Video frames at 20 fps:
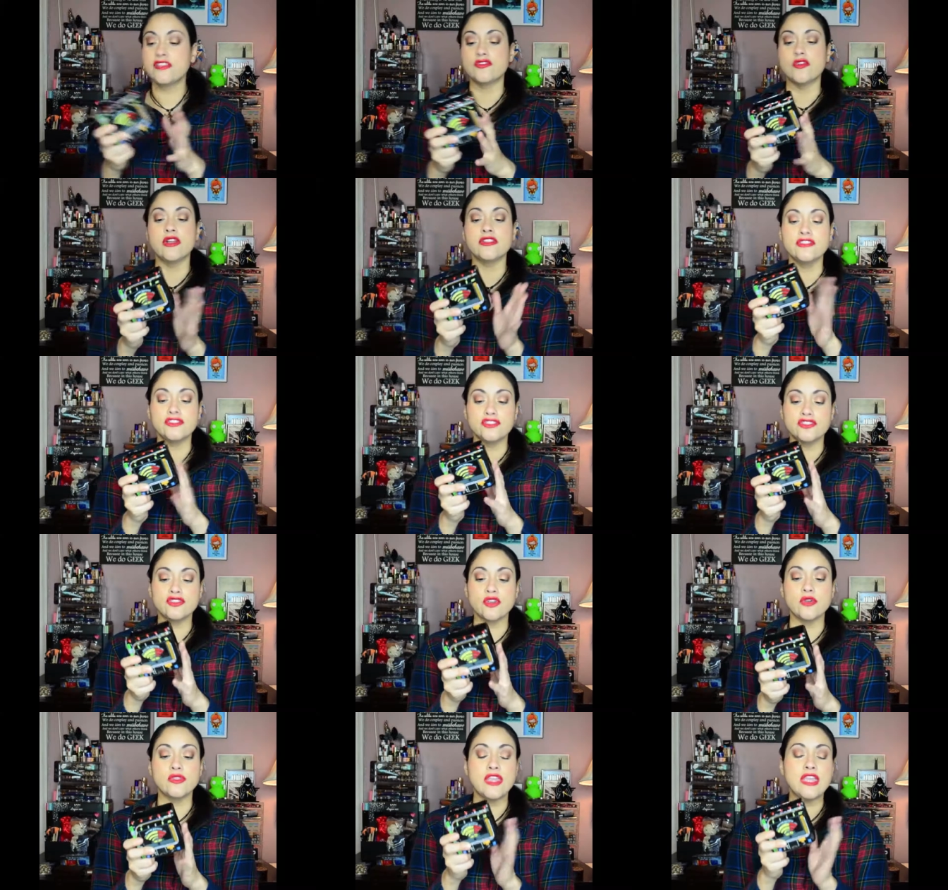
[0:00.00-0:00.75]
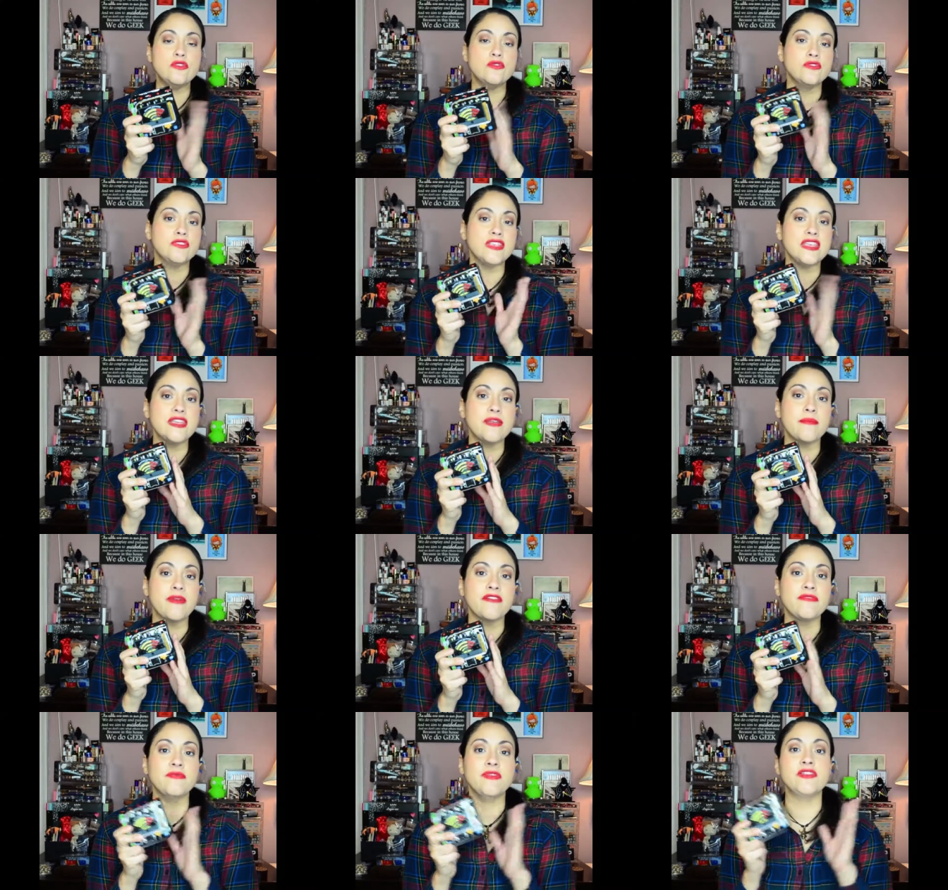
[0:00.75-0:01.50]
So on the show, they use
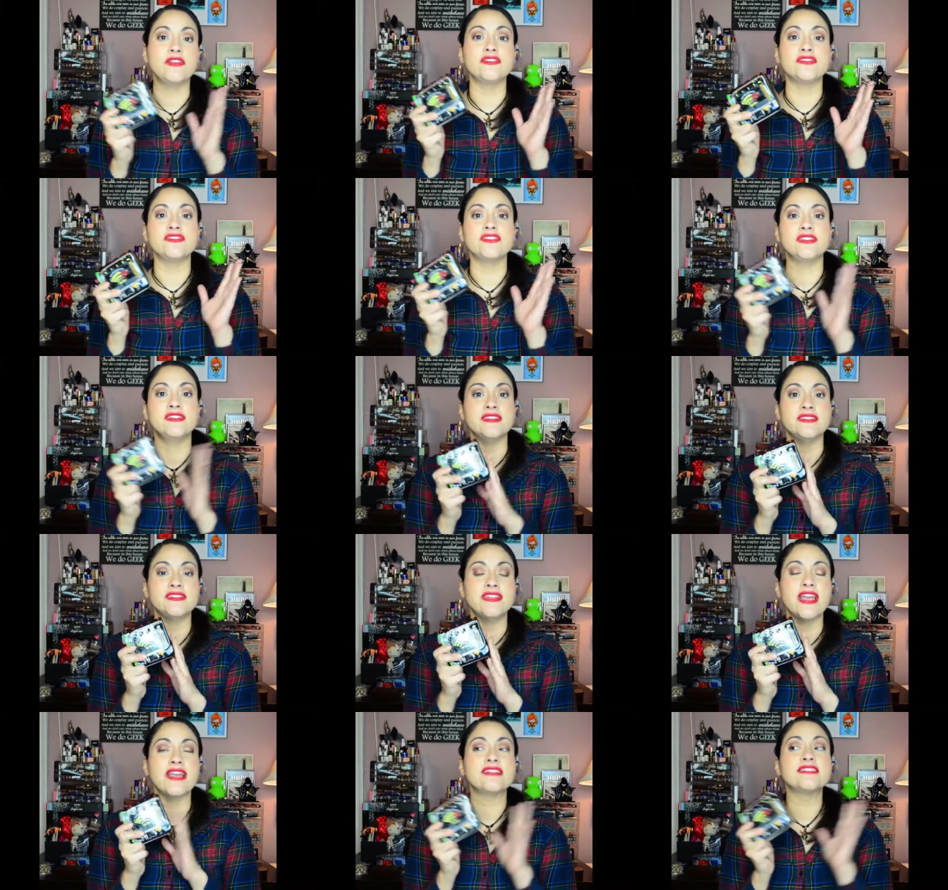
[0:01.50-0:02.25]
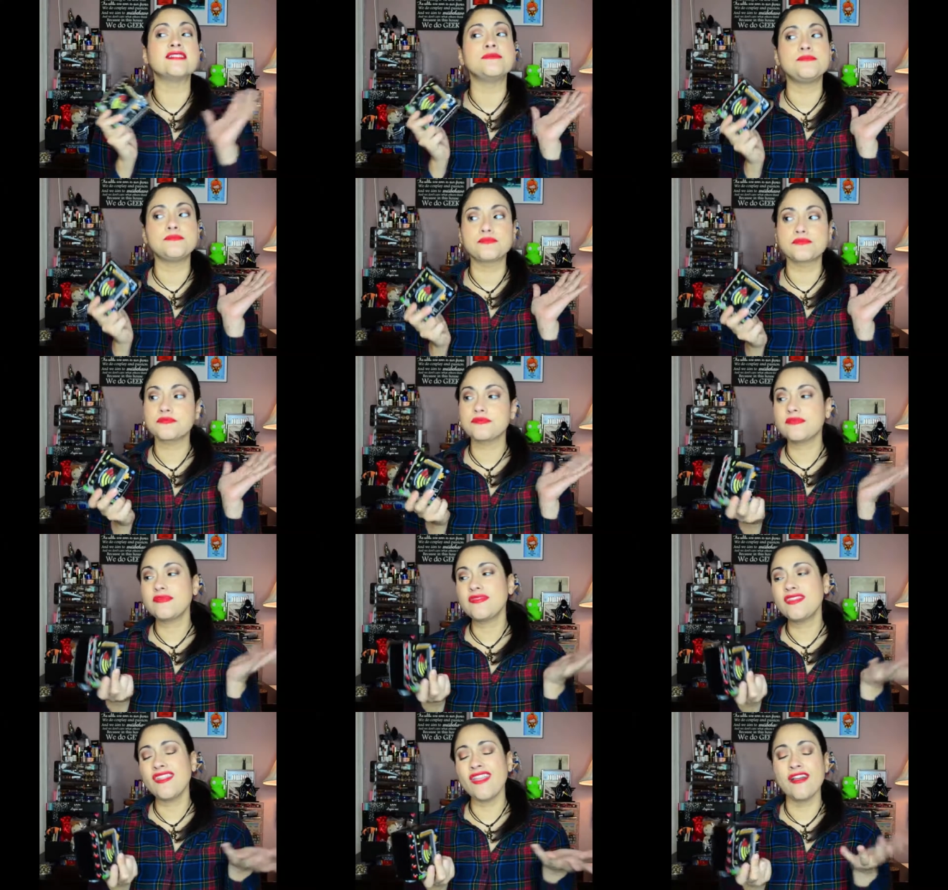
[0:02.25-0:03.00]
EMF meters to detect,
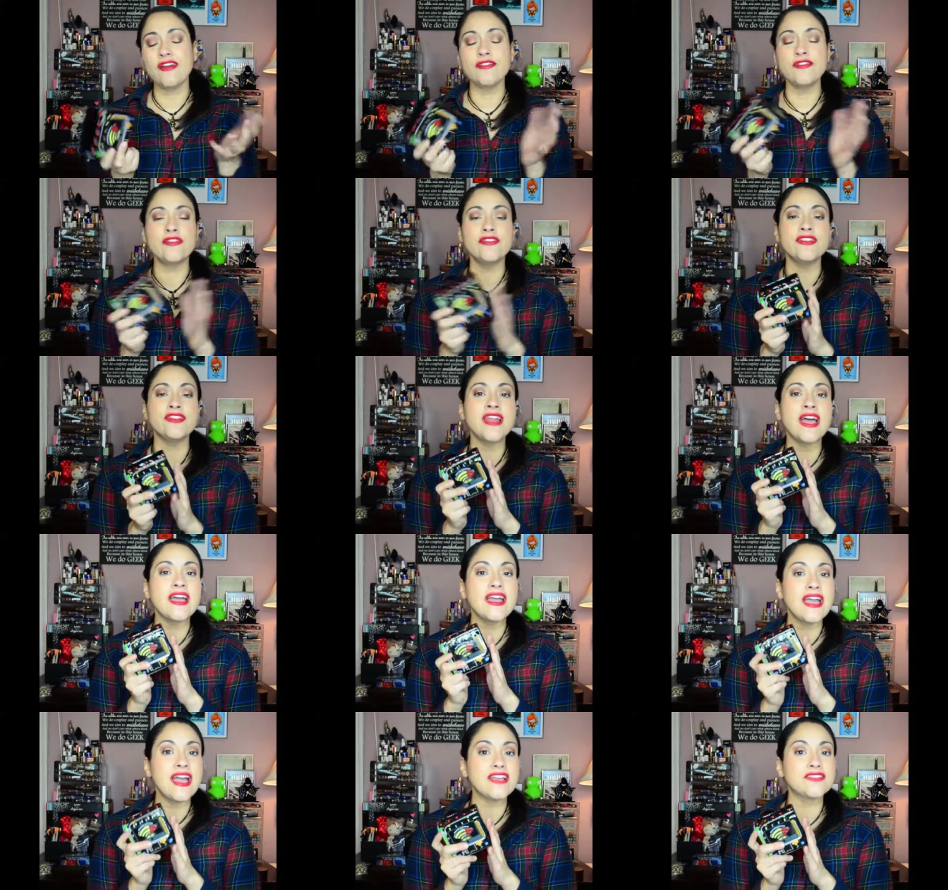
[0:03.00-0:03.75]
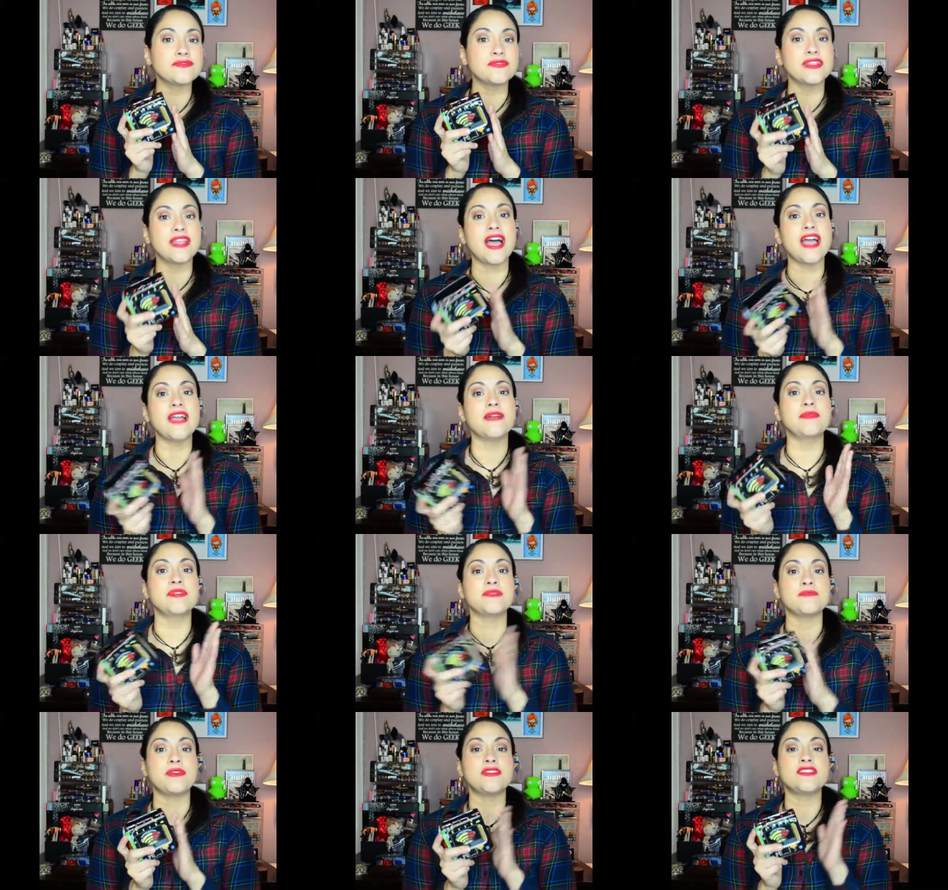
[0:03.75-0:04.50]
although they're not as reliable,
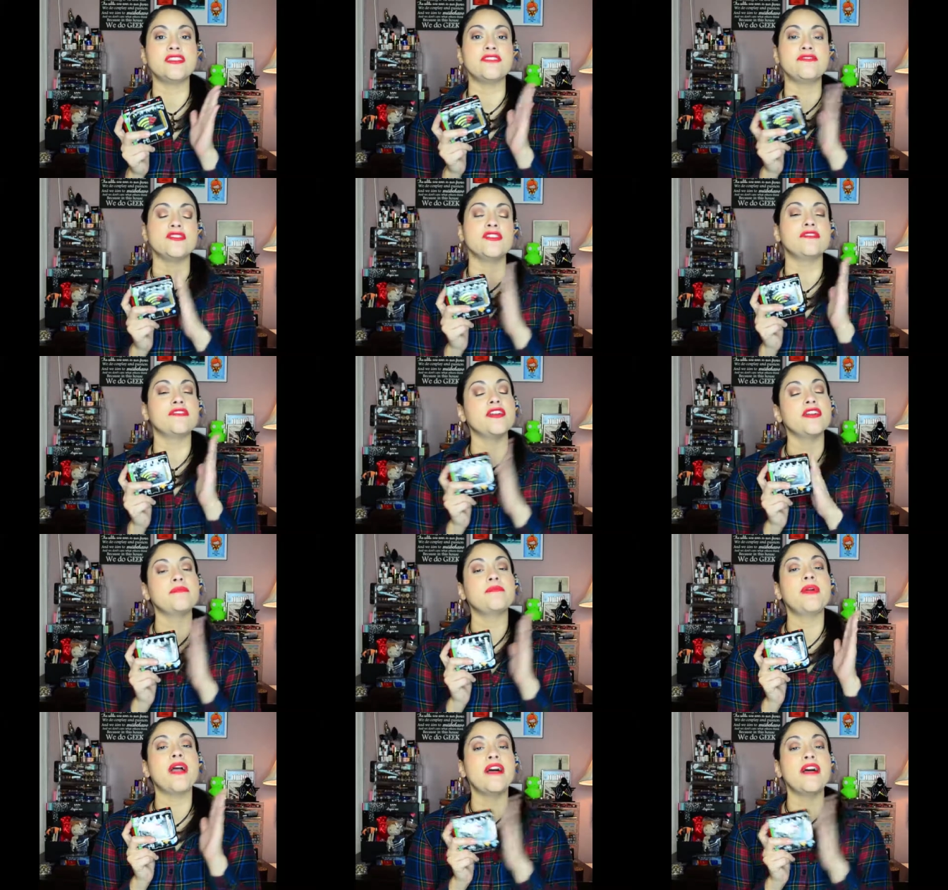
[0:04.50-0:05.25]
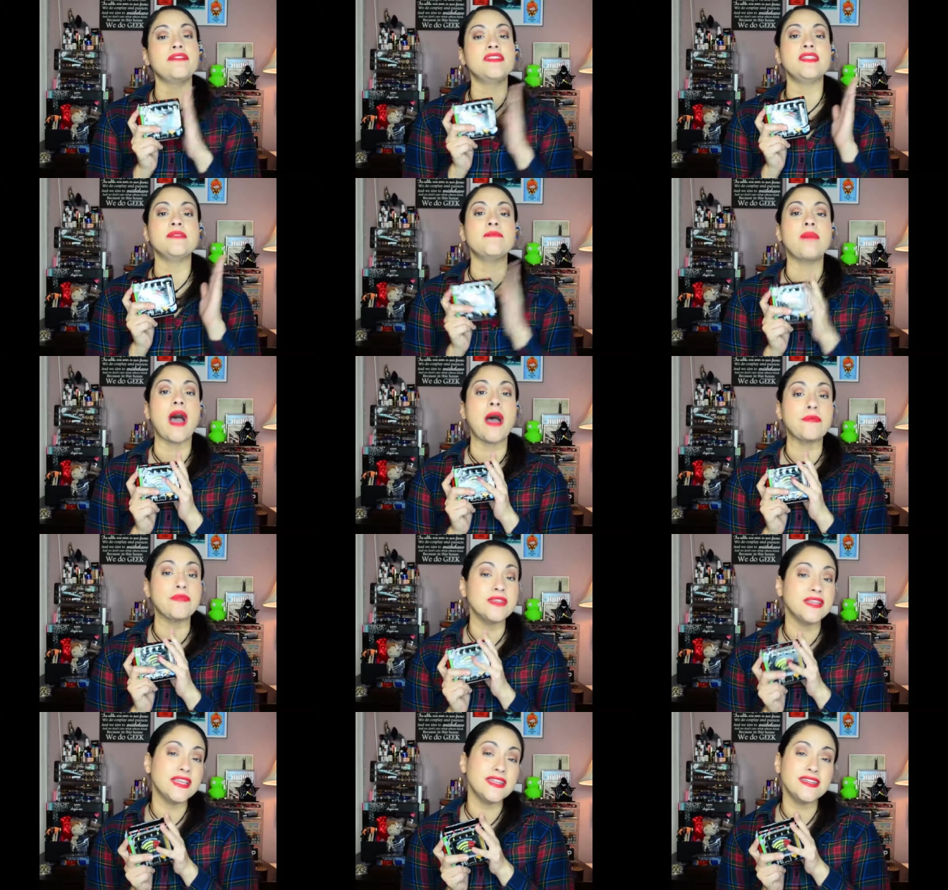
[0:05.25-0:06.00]
especially if you're in a very heavily
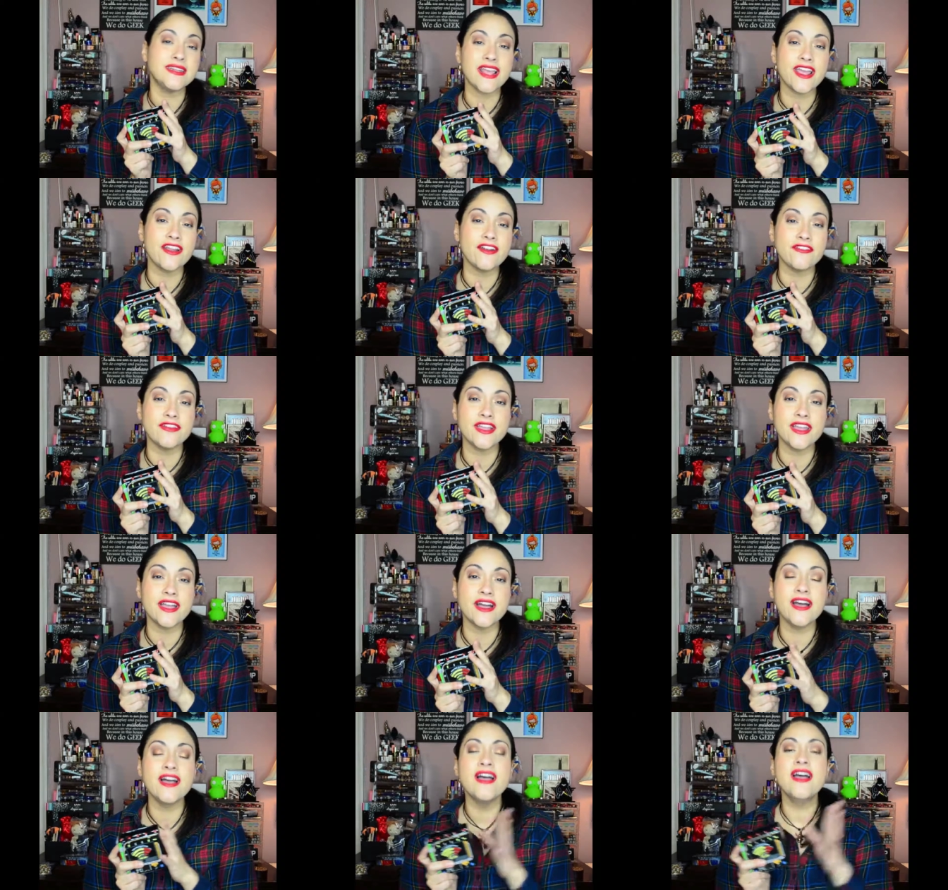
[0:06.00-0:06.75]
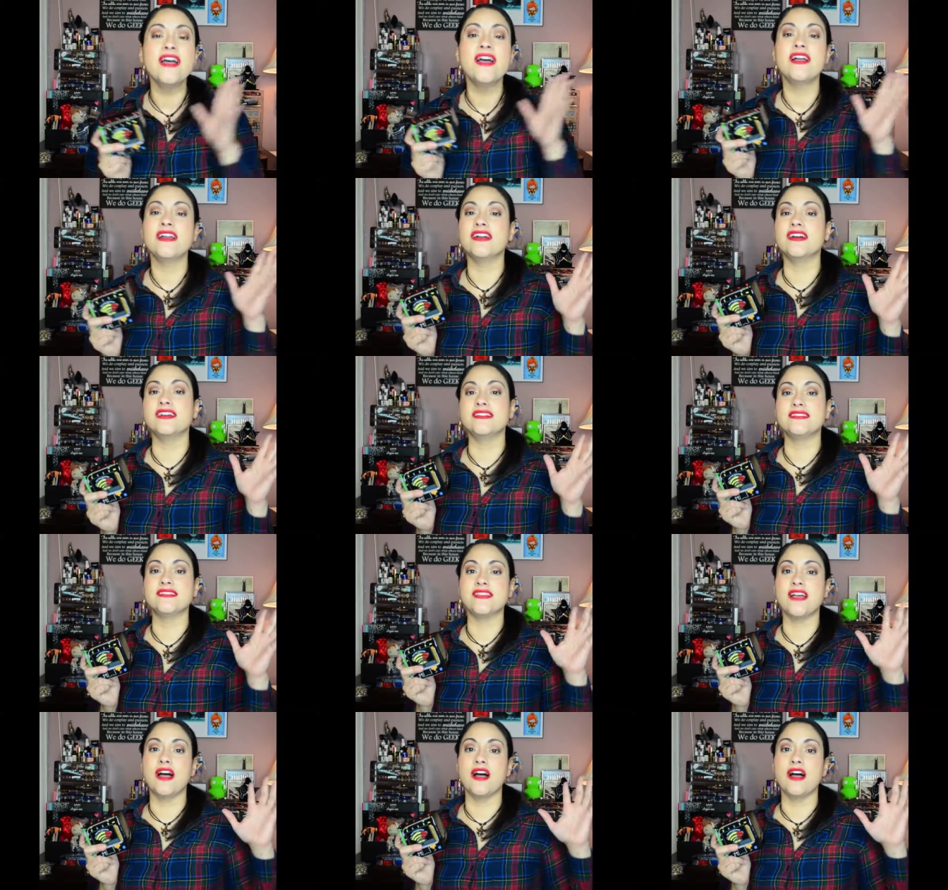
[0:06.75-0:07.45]
populated area, because,